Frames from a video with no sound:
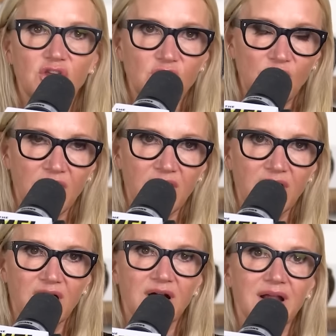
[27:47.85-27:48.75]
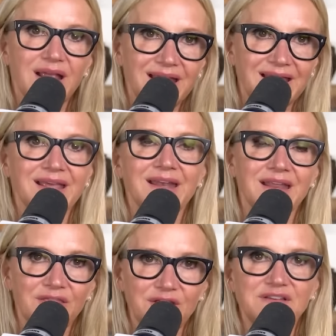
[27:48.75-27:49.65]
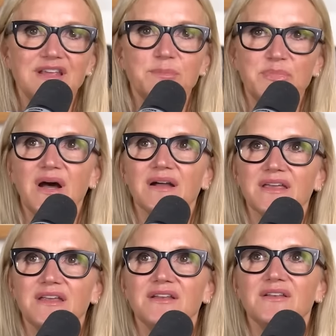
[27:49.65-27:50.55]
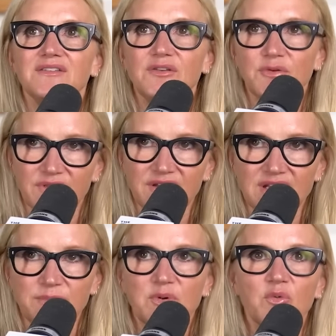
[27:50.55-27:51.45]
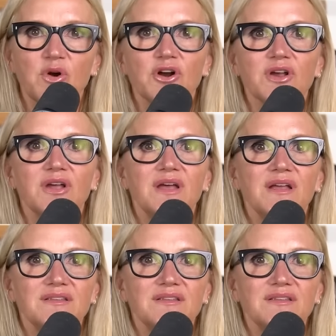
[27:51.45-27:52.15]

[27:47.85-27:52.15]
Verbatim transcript: you are in the deep pocket doing the deeper work